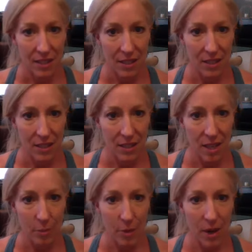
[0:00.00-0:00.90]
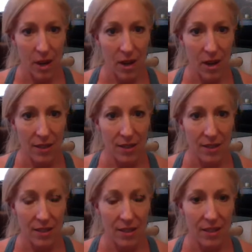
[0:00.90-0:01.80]
Take a
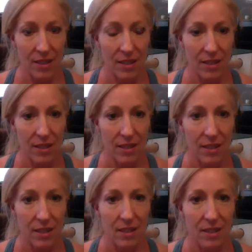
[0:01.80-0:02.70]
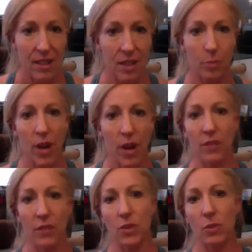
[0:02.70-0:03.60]
pause. Take a breath.
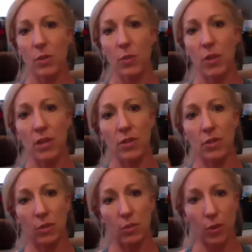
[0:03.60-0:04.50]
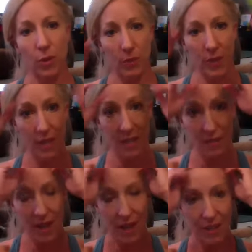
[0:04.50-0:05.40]
If you were in wheel, you can roll your wrists
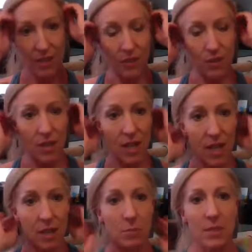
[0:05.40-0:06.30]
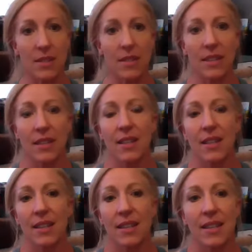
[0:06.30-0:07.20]
around a few times.
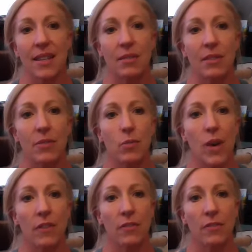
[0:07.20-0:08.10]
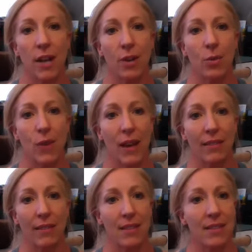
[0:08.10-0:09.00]
We have one final
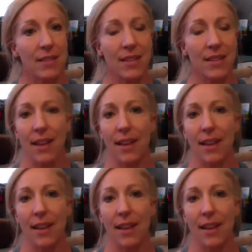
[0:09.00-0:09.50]
one. This is it.